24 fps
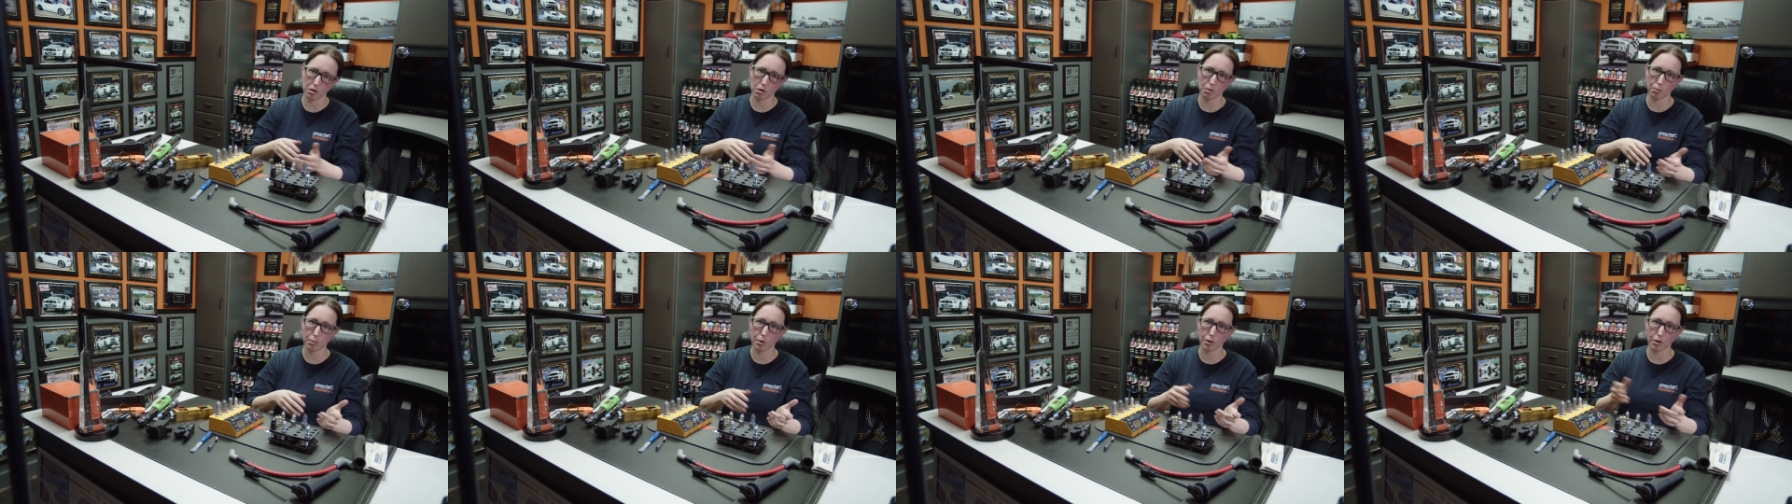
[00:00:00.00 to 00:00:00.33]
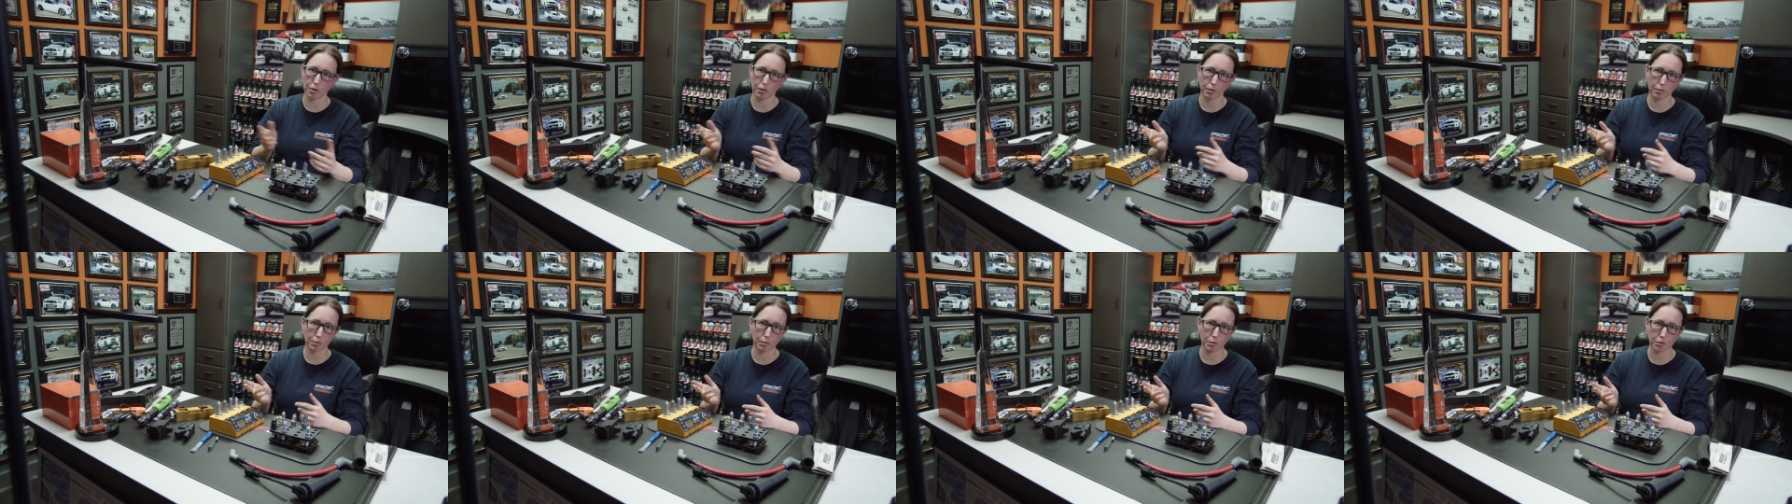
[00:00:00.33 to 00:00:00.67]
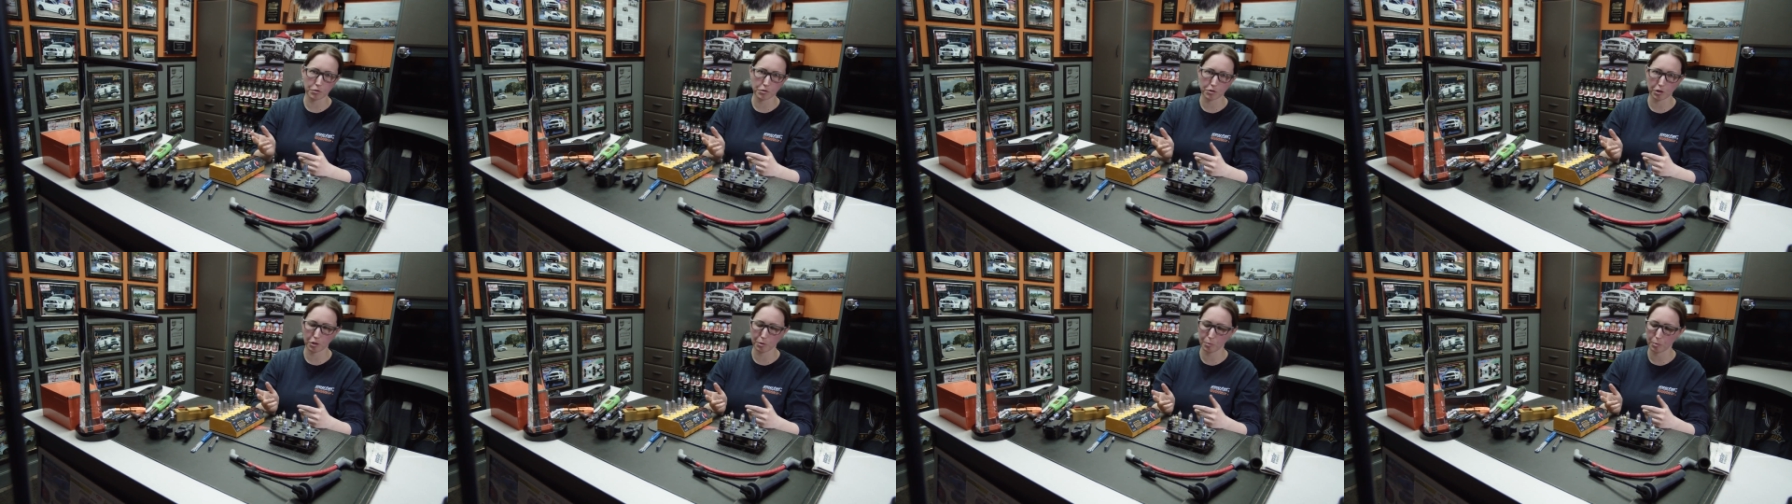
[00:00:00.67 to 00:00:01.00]
I'll run it through
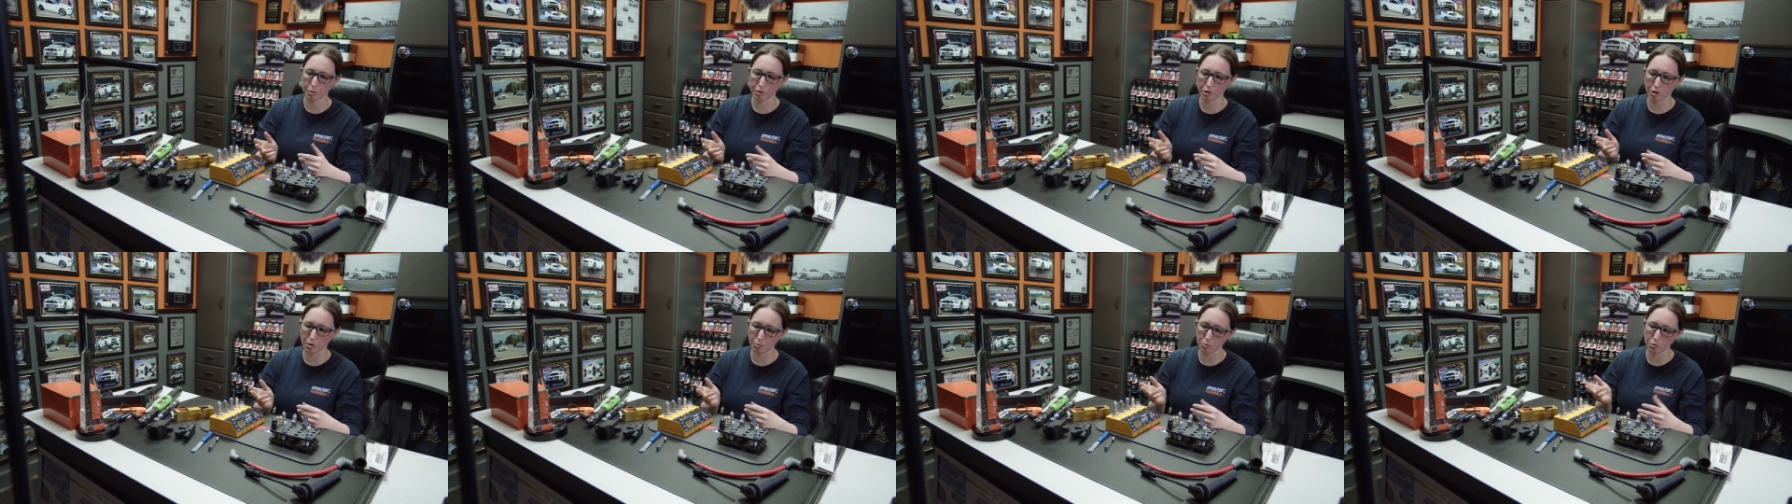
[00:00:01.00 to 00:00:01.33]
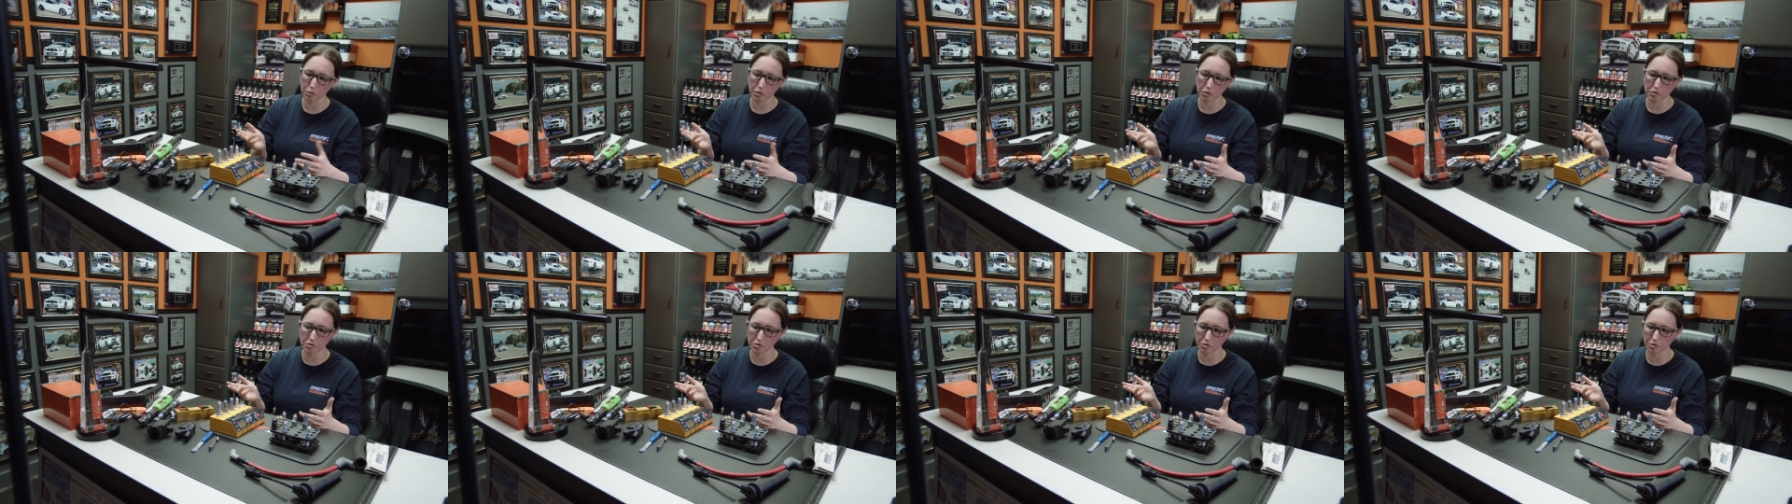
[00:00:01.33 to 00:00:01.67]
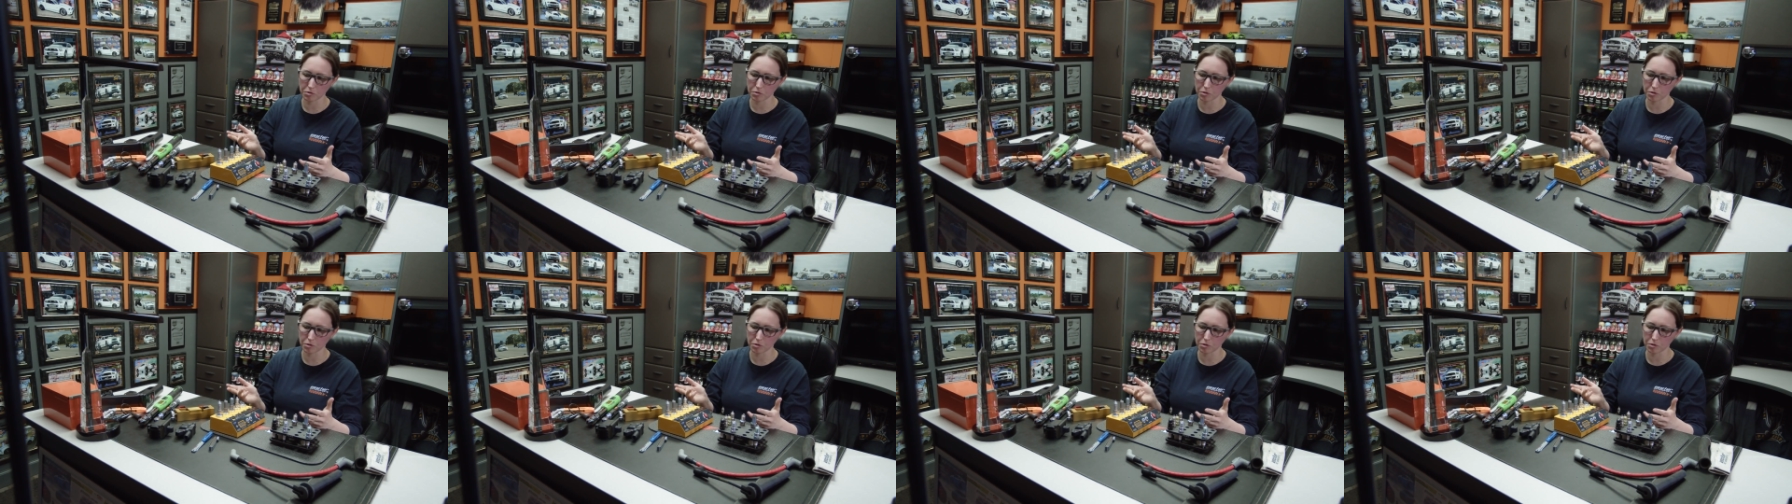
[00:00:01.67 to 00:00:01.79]
its RPM. You can see